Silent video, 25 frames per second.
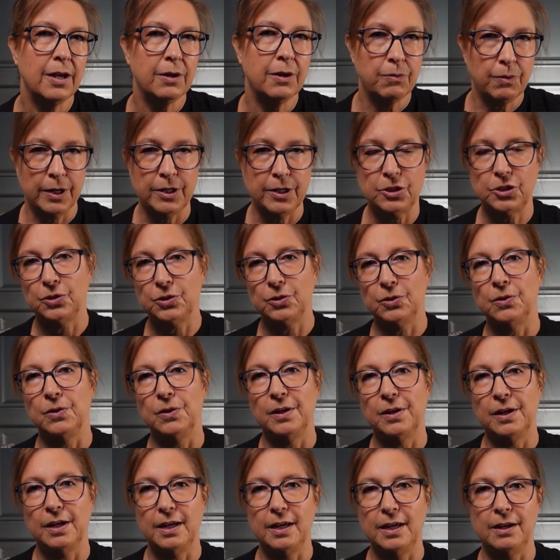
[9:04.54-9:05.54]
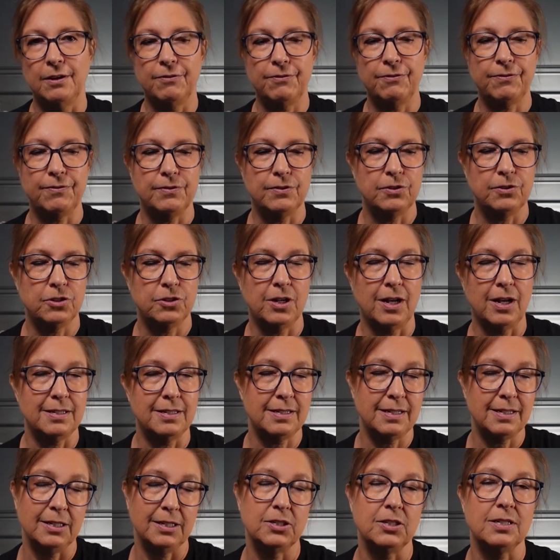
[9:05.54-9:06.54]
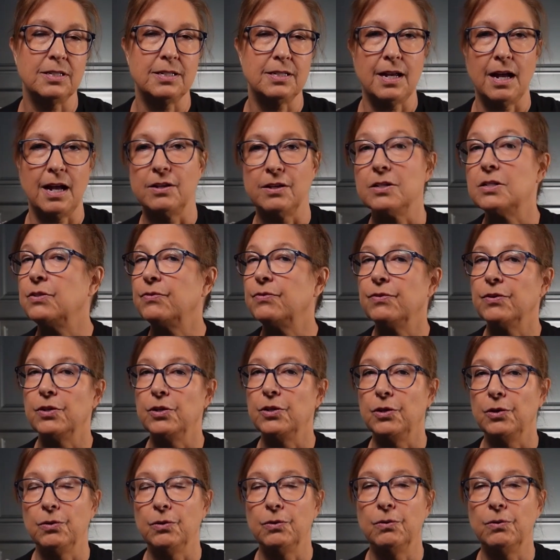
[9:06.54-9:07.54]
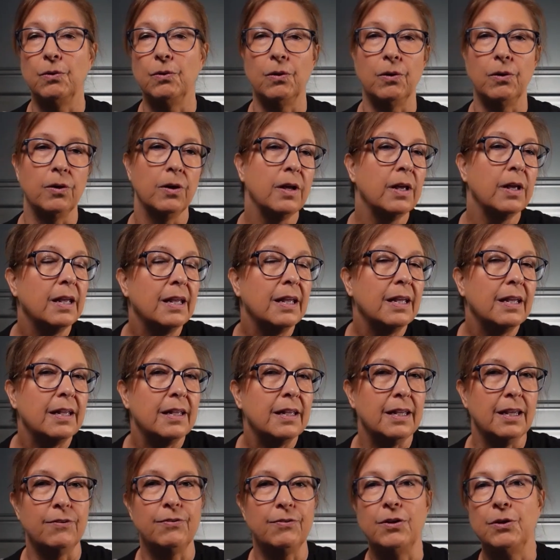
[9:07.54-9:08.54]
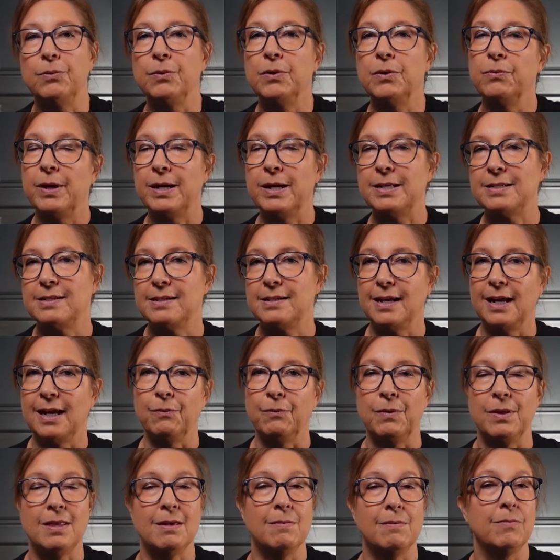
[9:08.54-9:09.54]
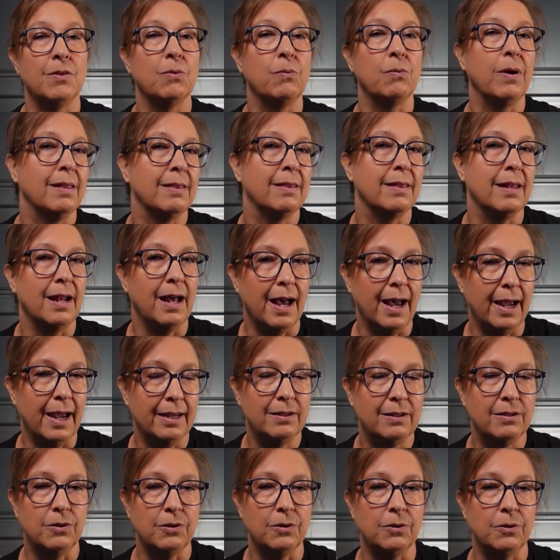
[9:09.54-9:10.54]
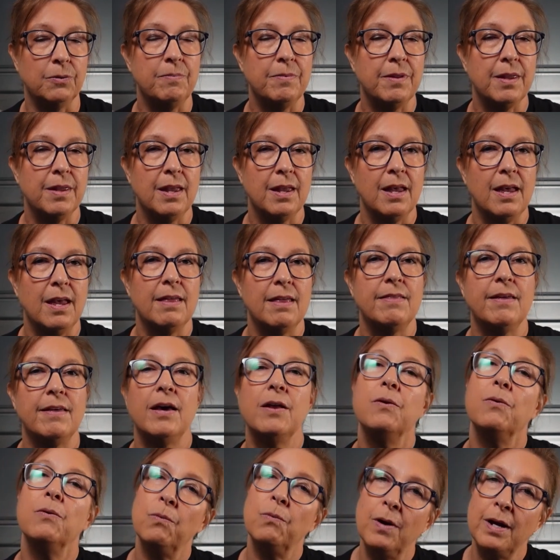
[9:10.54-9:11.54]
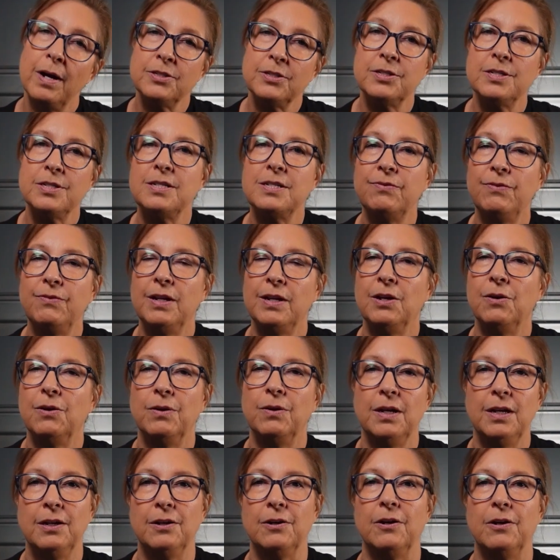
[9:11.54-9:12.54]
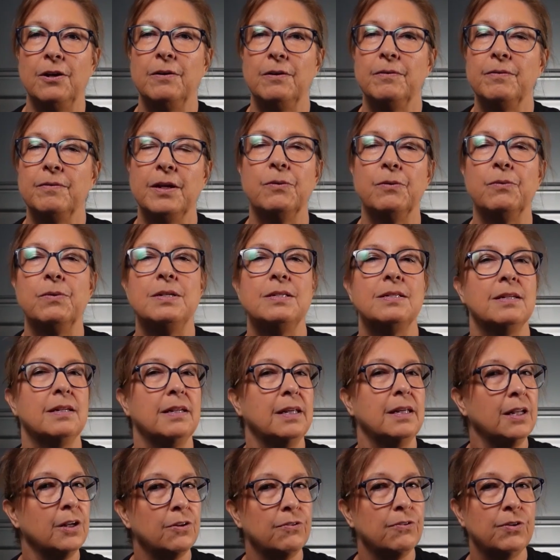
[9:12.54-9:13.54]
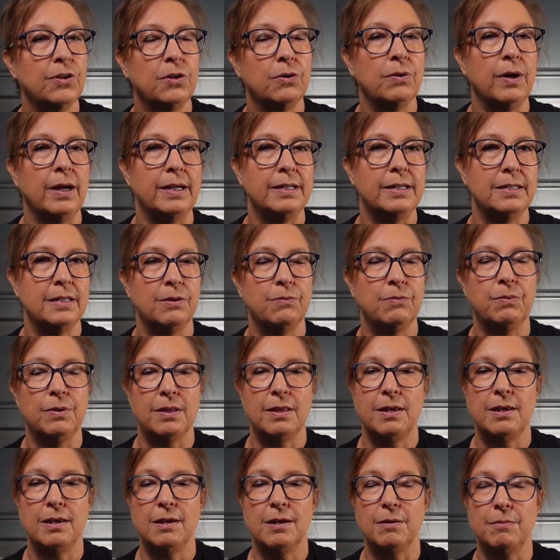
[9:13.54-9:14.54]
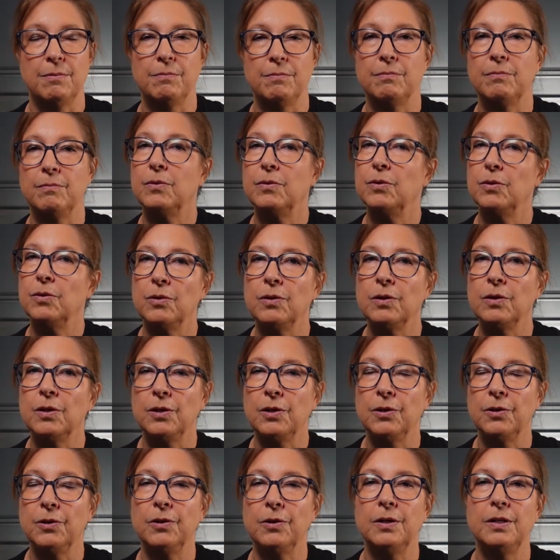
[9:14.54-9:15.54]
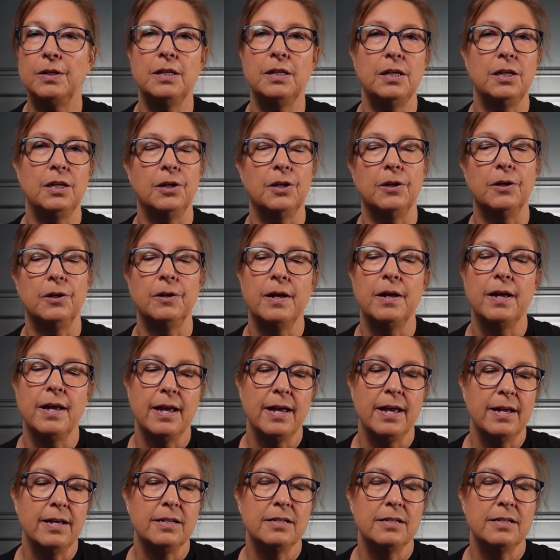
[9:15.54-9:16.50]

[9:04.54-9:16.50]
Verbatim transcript: not quite sure if John's teaching style is for you, or if you would resonate with him the way that I do, then watch this video here. It was an interview I did with him earlier in the year,